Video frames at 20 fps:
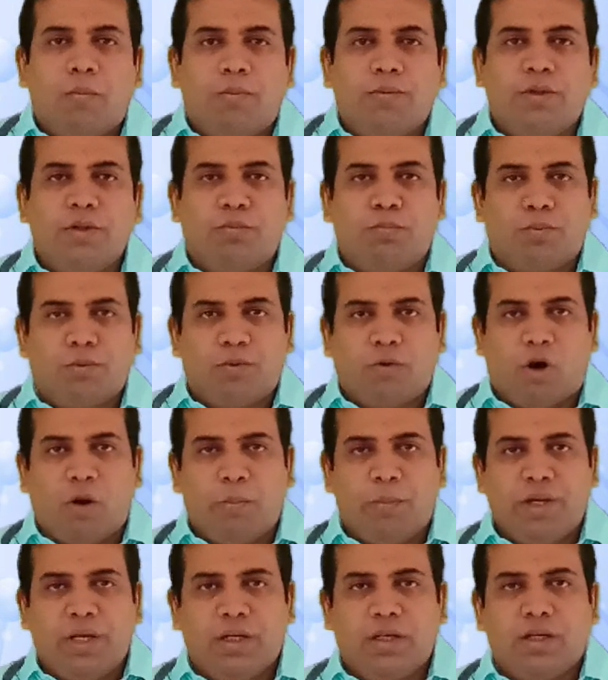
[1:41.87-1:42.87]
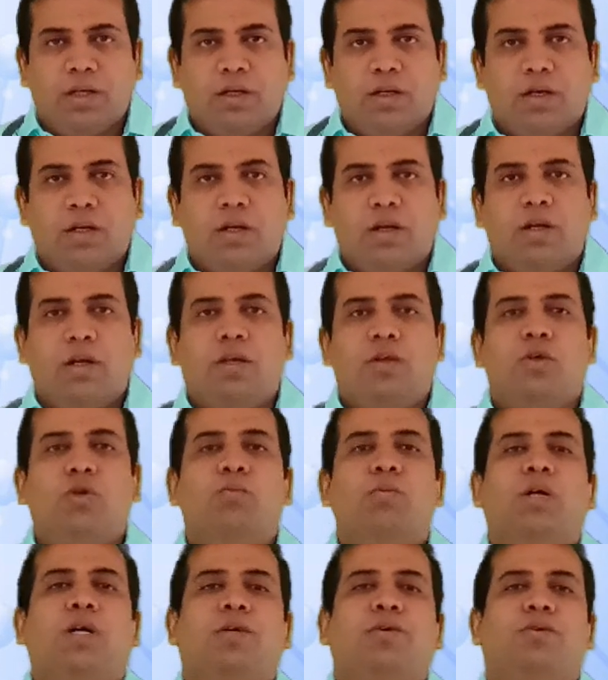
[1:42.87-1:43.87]
this topic, you
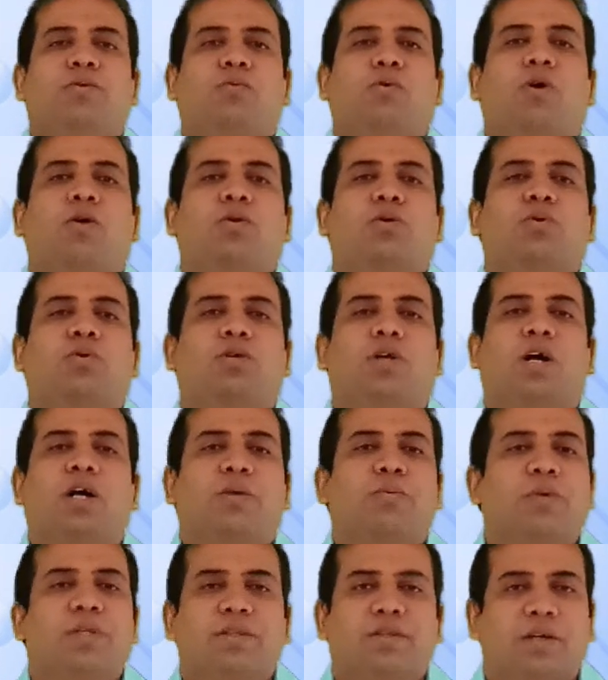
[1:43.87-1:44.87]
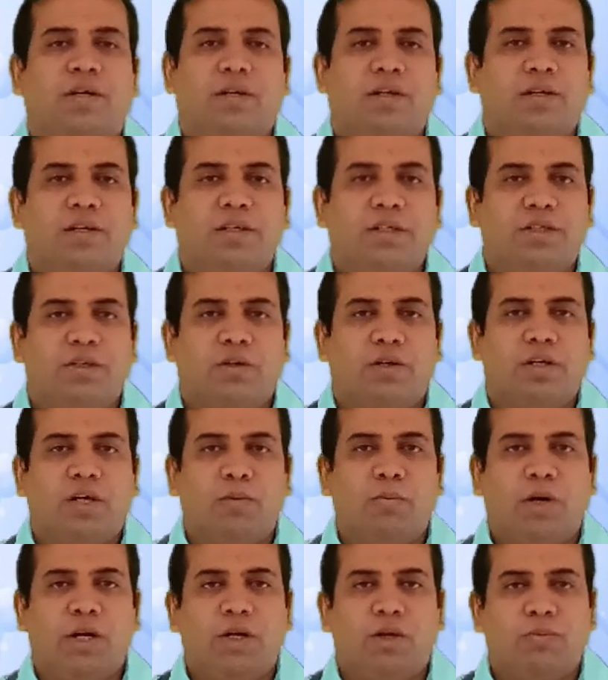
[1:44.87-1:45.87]
might want to start with certain historical
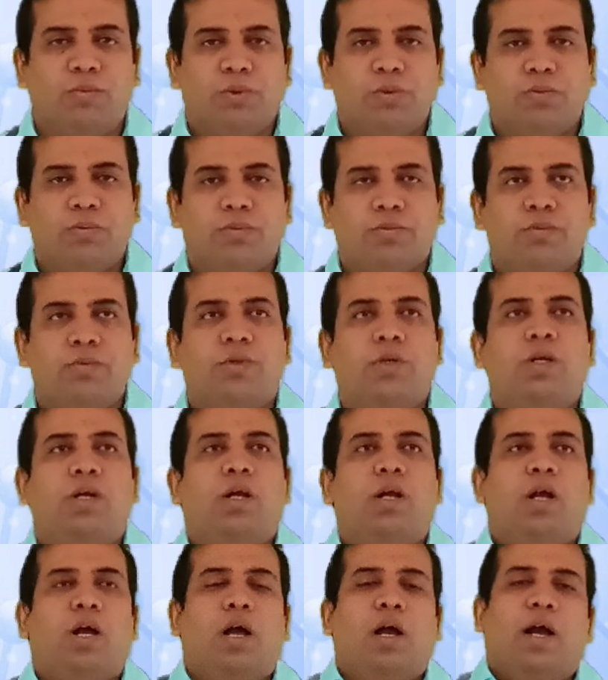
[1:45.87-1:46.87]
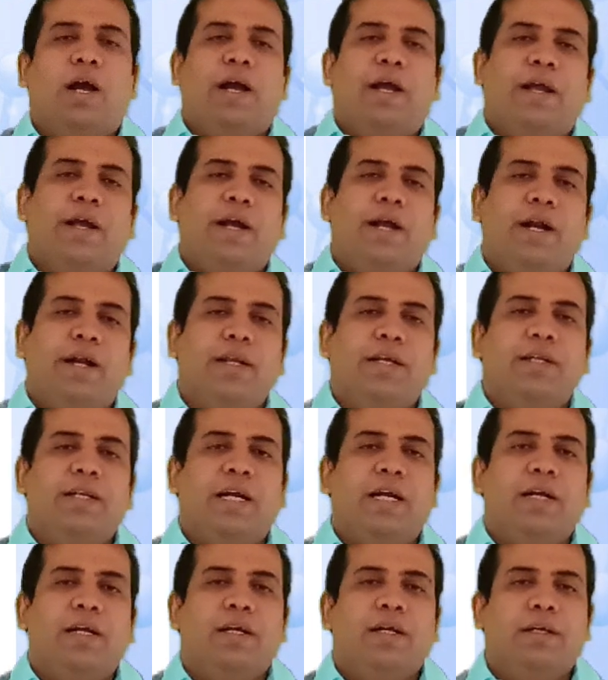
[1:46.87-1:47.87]
point of view.
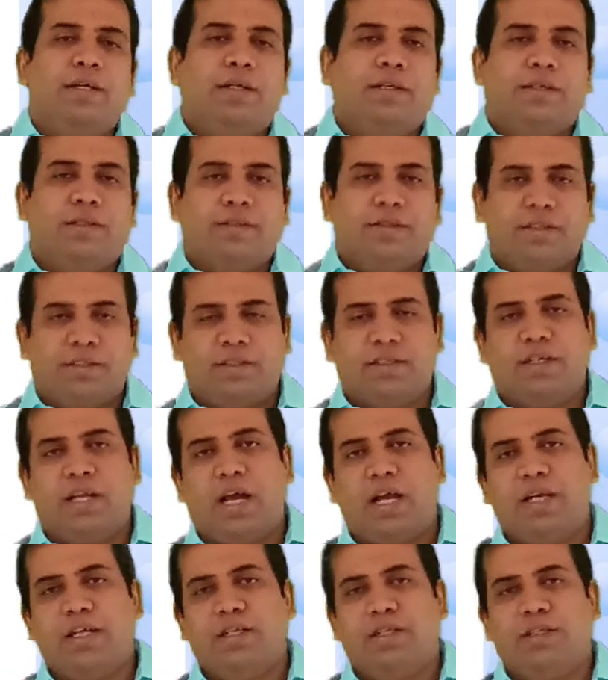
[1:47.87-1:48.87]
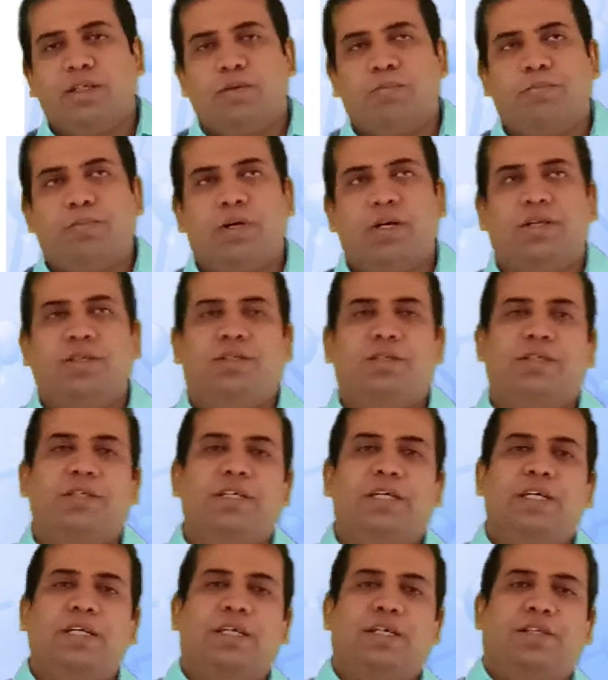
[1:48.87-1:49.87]
1869, the first
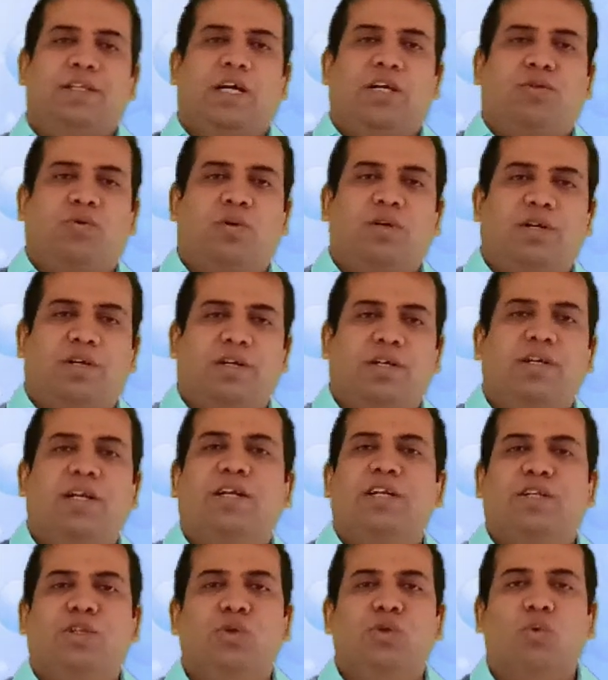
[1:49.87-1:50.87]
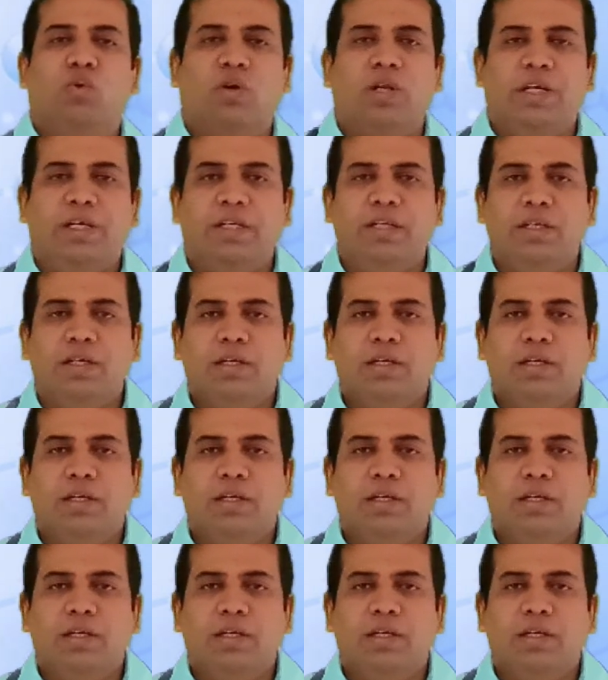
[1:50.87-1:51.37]
DNA is isolated, that is nucleus.